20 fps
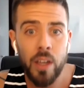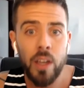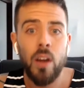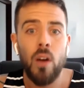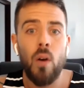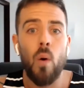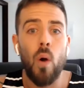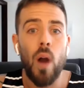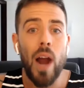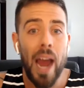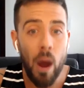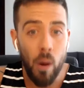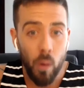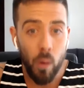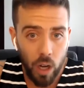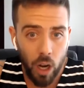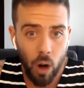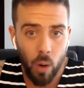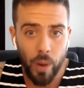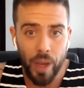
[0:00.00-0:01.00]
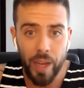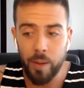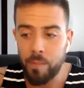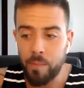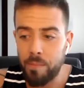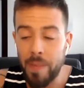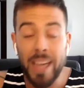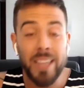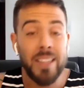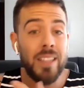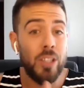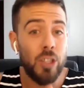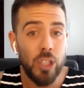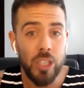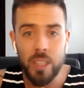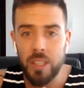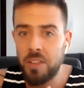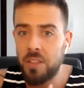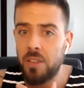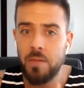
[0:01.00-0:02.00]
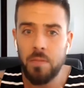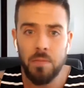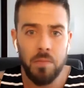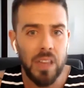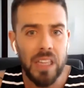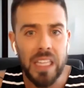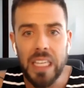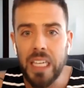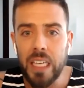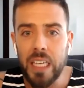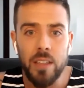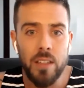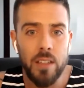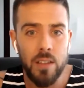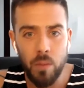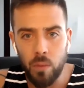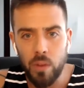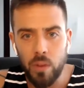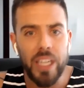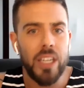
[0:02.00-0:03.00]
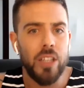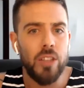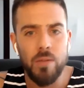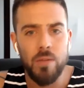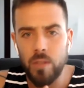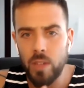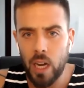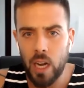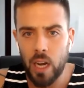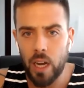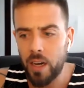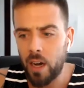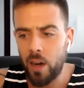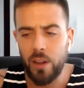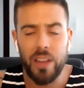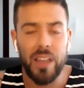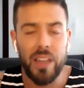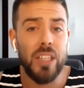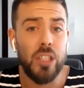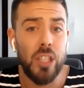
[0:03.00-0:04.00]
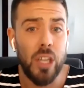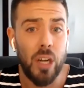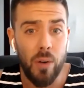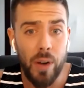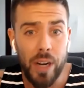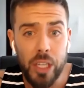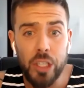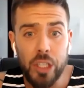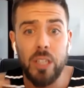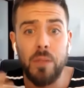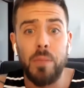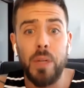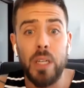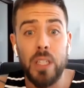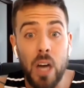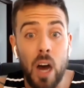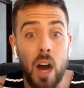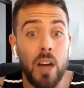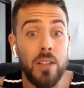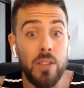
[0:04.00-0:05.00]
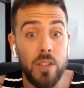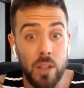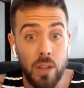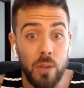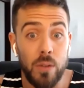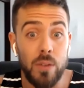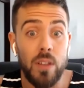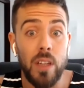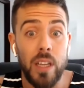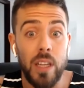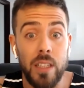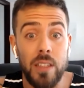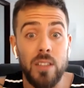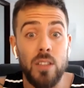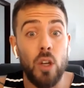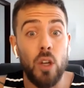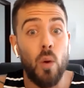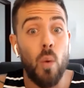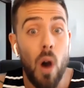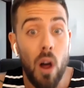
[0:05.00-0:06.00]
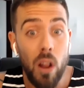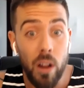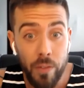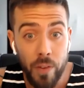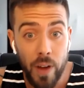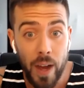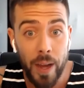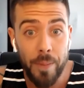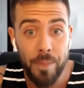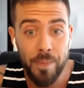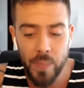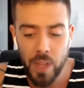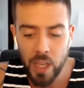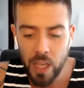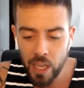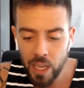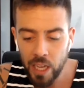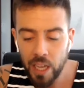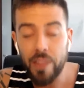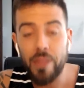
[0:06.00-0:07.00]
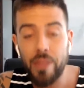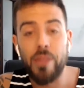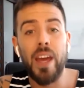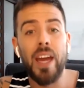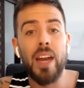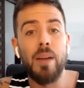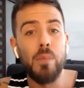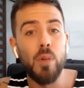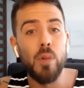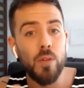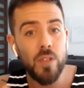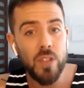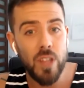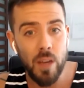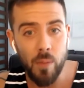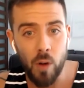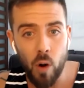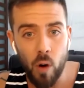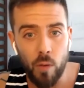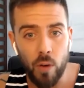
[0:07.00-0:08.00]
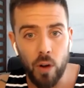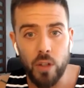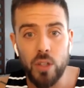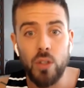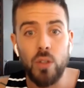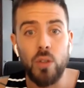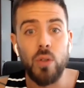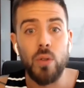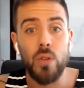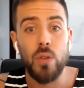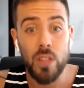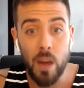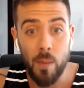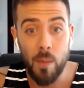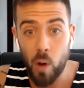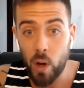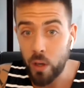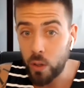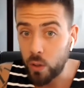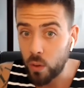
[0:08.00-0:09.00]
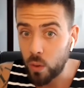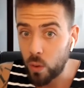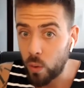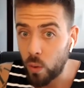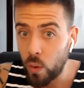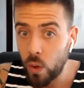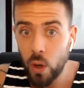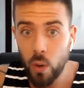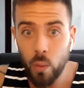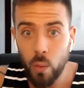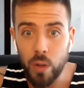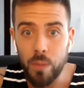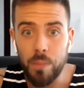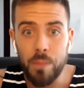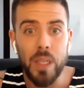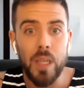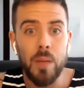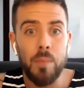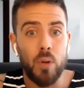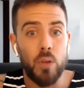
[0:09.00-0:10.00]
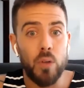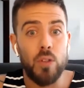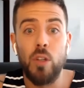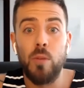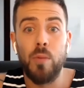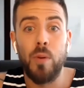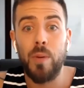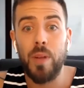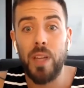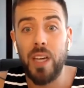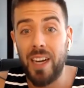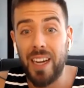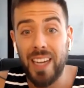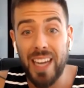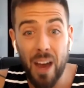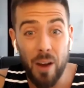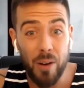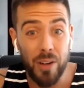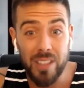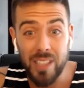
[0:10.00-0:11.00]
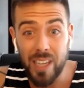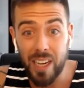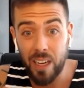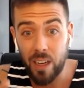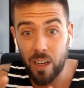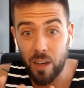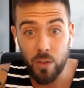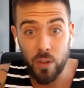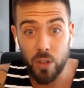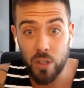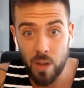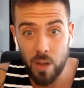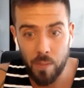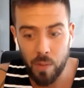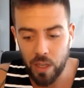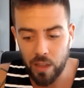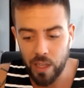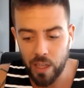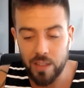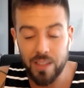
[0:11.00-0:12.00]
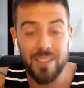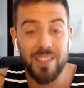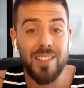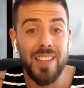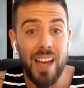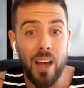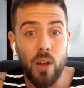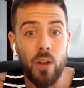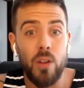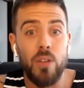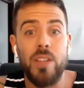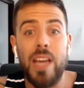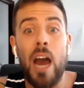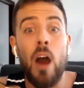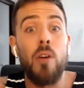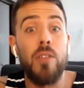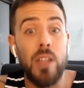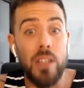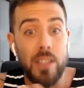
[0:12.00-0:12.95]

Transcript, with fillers: or outgoing messages, lead lead uh, not only lead generation but talks to those leads to qualify then moves them over to someone who would be presumably an account executive or somebody that sells out does